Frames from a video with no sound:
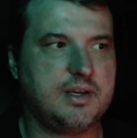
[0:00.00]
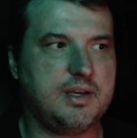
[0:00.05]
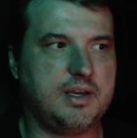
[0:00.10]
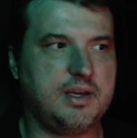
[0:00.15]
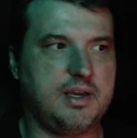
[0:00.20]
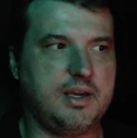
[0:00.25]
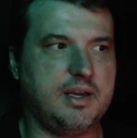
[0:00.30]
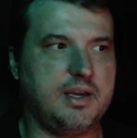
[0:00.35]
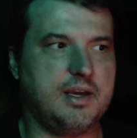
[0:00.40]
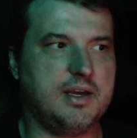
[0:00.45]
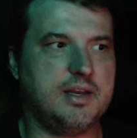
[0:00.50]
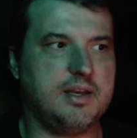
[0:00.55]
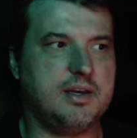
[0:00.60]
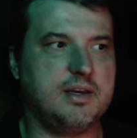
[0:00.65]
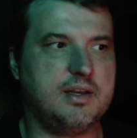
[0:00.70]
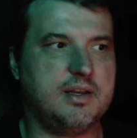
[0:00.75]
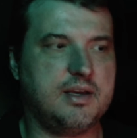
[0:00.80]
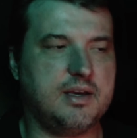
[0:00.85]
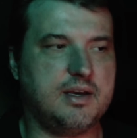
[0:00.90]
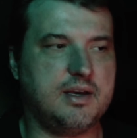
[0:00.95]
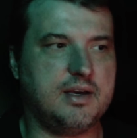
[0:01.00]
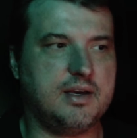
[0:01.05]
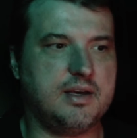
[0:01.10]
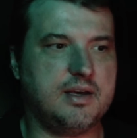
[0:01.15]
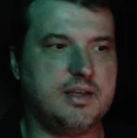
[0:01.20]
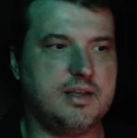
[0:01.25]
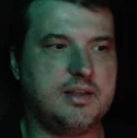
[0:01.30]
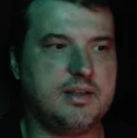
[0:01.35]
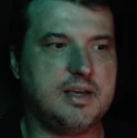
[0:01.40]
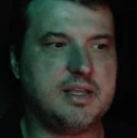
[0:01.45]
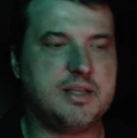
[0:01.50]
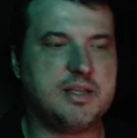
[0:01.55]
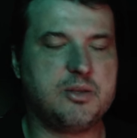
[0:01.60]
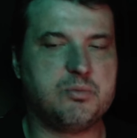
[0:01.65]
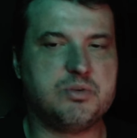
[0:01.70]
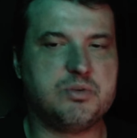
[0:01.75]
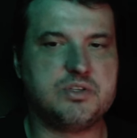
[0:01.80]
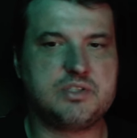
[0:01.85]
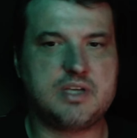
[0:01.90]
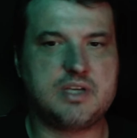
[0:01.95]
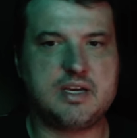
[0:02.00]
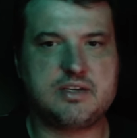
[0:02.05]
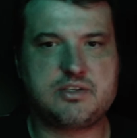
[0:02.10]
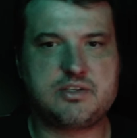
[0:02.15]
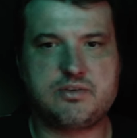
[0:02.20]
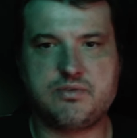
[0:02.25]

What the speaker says: and then they're possessed